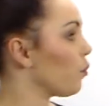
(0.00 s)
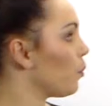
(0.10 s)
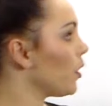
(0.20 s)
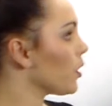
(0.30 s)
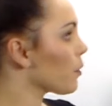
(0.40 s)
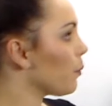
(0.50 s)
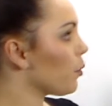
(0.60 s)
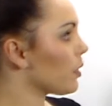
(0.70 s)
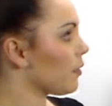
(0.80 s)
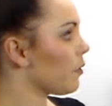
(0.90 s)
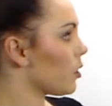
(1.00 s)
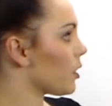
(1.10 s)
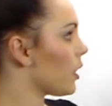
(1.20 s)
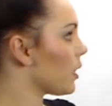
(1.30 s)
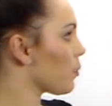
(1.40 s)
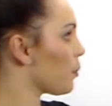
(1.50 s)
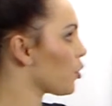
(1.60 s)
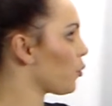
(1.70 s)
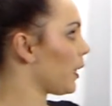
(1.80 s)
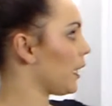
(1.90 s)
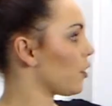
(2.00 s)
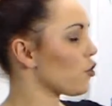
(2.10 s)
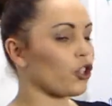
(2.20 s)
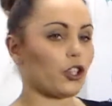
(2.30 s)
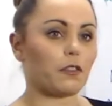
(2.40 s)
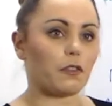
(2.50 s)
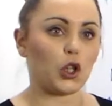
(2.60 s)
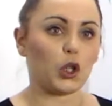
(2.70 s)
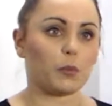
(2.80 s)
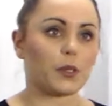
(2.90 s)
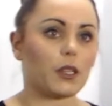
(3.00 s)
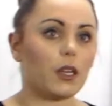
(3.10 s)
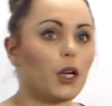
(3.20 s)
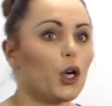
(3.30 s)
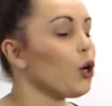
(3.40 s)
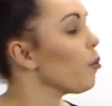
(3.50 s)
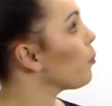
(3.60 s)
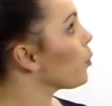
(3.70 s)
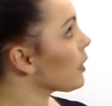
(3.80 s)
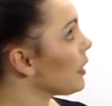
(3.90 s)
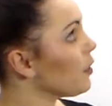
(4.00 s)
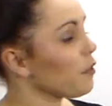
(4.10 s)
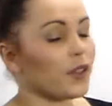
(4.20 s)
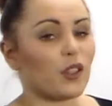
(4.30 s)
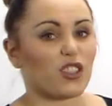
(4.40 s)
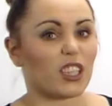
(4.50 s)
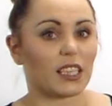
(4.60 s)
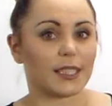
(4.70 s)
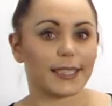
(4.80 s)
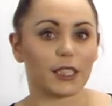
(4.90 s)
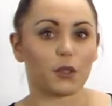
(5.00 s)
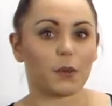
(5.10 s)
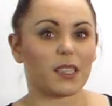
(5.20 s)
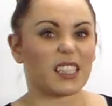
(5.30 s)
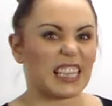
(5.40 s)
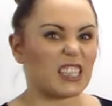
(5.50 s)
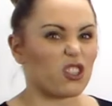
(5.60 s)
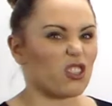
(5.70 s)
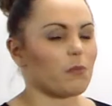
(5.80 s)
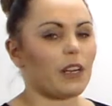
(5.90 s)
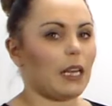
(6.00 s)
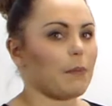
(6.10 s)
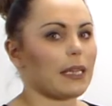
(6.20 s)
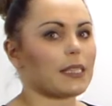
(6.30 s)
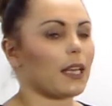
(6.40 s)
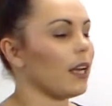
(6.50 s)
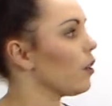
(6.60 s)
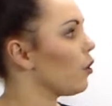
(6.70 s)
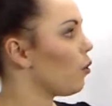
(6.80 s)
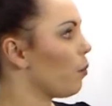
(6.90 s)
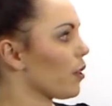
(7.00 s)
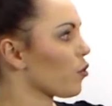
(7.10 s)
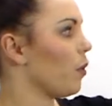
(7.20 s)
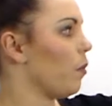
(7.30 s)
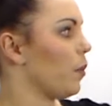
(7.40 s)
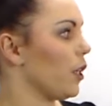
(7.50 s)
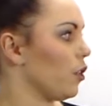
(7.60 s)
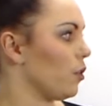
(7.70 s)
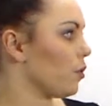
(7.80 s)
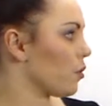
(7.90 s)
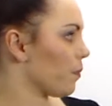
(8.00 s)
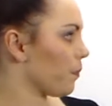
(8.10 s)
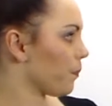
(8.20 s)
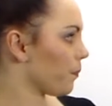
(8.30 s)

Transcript: there were small differences between the two forms, but in the future continuous, it doesn't really matter which one we use.